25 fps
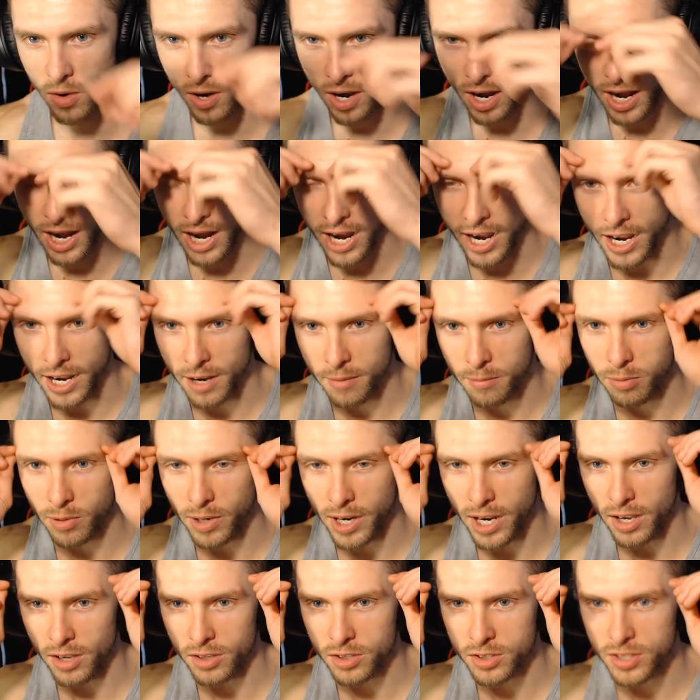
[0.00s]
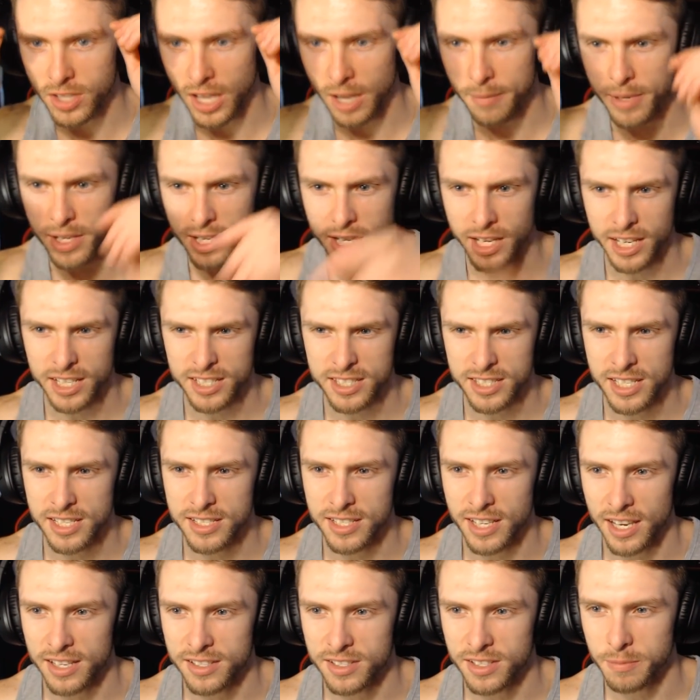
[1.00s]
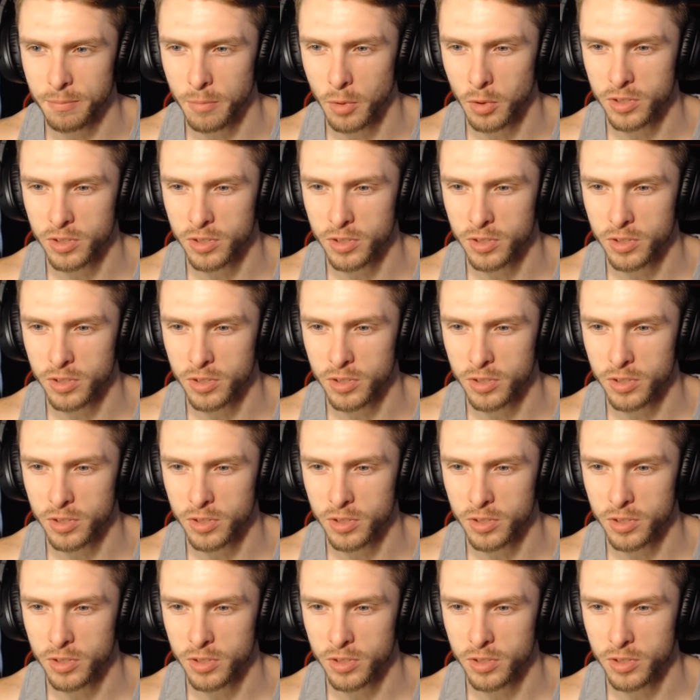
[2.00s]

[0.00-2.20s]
no eyebrows? I mean, I guess these guys